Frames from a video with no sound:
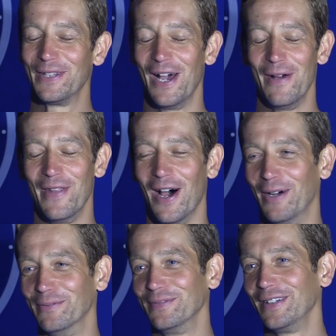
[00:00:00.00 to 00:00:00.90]
And
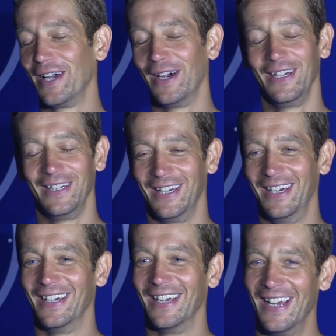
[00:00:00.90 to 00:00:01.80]

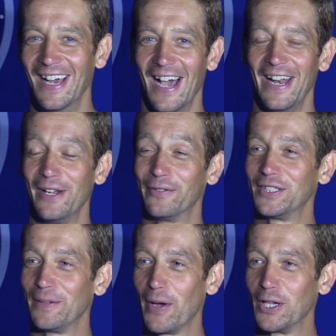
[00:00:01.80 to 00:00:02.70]
then
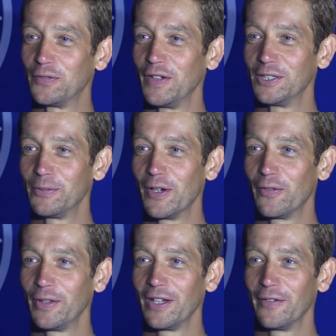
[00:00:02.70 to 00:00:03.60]
obviously Burge finished me off with the